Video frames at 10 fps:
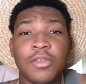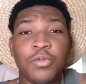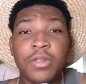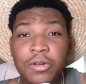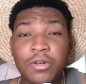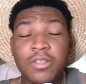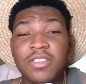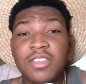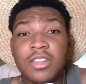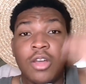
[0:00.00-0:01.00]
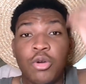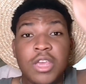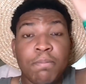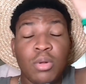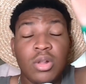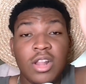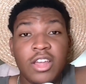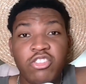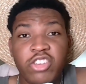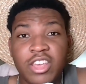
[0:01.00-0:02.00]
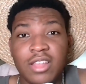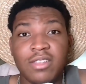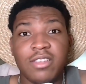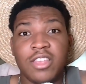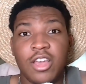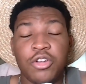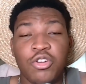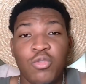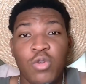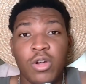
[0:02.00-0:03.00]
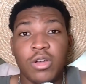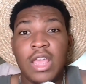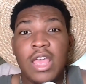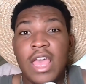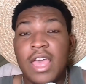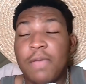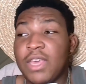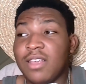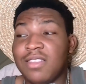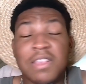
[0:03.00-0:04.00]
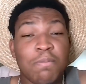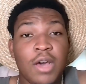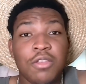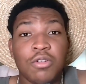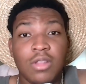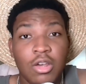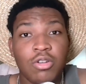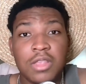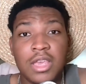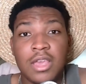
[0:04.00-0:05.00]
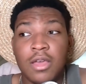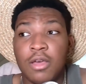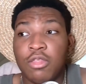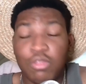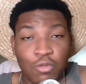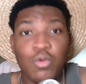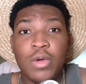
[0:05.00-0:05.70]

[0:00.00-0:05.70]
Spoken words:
We literally see Loki plunging into the underworld because his mother literally threw